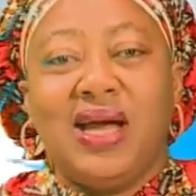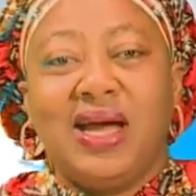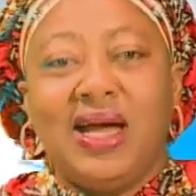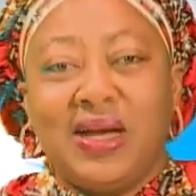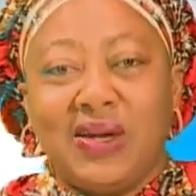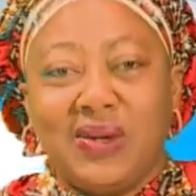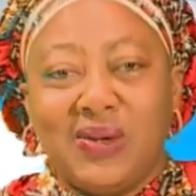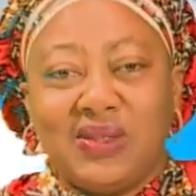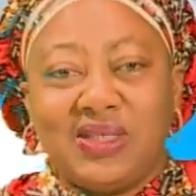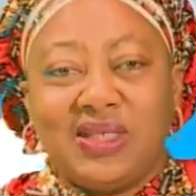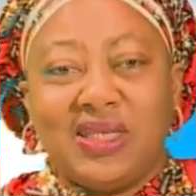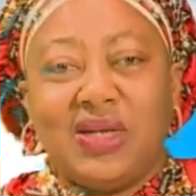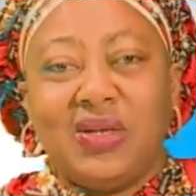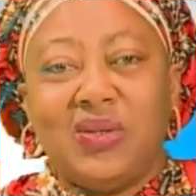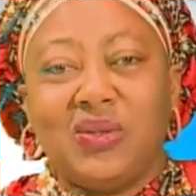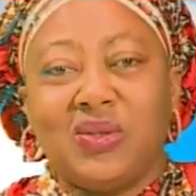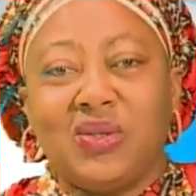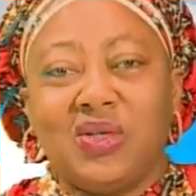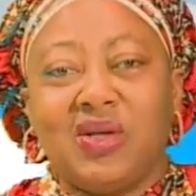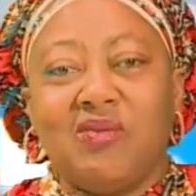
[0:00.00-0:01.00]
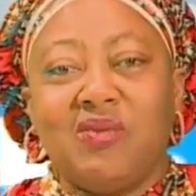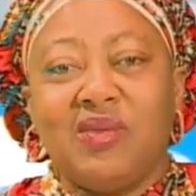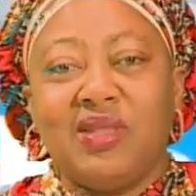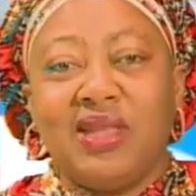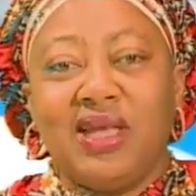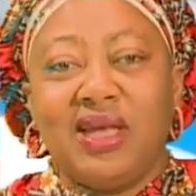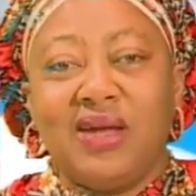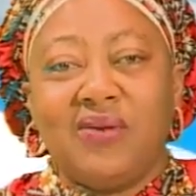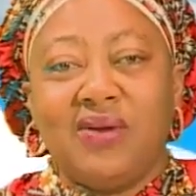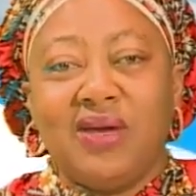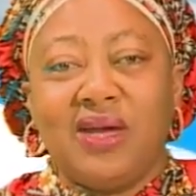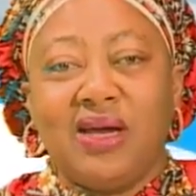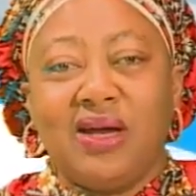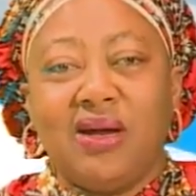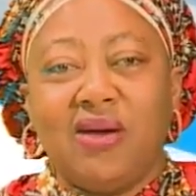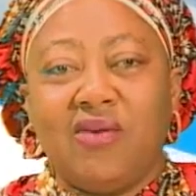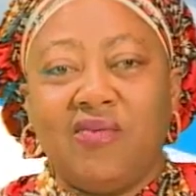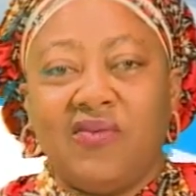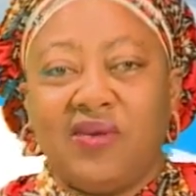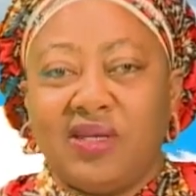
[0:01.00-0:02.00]
an Ocha local government area
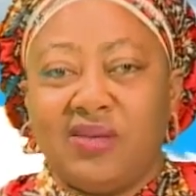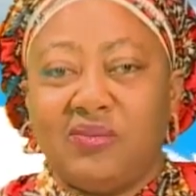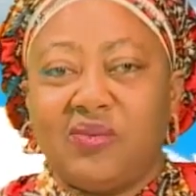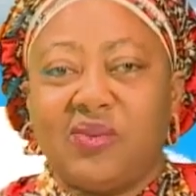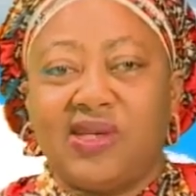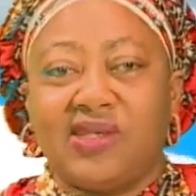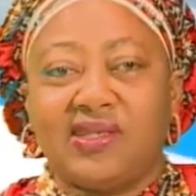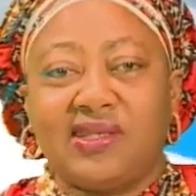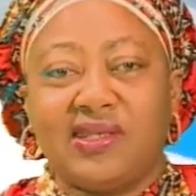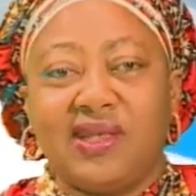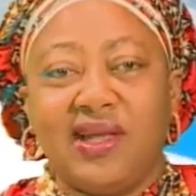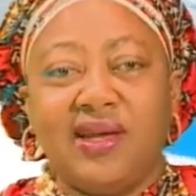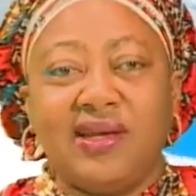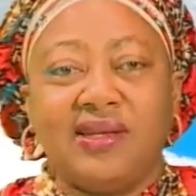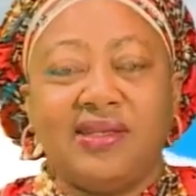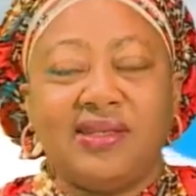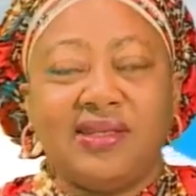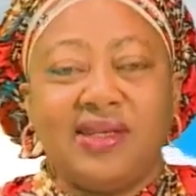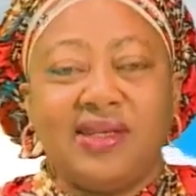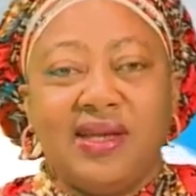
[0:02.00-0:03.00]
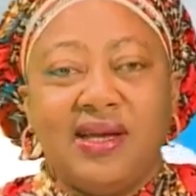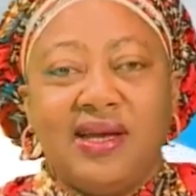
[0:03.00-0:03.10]
of Anambra State.